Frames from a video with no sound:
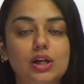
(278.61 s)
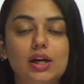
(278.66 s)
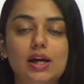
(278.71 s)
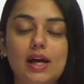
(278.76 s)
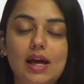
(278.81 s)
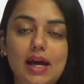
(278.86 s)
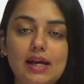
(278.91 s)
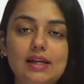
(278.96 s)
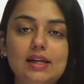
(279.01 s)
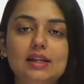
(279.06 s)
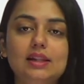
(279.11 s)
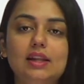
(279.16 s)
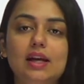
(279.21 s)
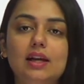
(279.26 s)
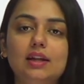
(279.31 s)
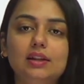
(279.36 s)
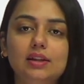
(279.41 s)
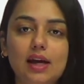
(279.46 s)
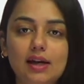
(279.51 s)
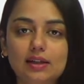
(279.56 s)

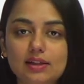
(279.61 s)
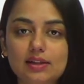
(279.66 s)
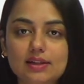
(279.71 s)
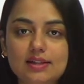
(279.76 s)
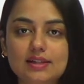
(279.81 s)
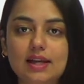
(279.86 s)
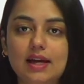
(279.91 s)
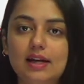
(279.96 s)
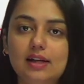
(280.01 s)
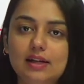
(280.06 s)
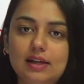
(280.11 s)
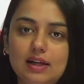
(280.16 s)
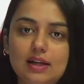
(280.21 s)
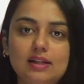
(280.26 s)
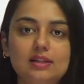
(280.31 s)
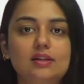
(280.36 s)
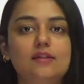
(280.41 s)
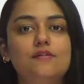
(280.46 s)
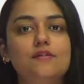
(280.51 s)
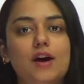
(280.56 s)
Anything that is said
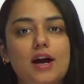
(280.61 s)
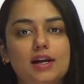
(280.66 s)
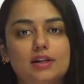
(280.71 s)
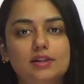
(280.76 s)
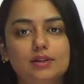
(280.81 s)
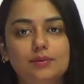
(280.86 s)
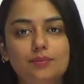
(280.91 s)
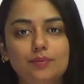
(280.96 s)
is a fact.